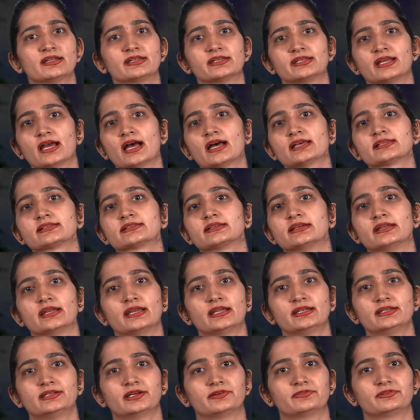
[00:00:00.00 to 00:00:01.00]
India has
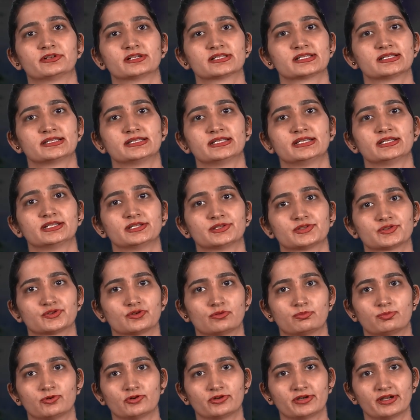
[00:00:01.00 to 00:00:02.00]
great diversity in its
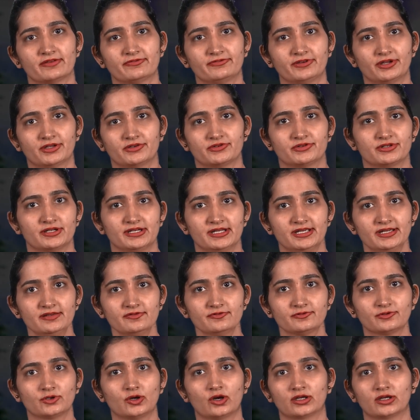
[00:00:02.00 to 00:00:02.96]
topography and relief.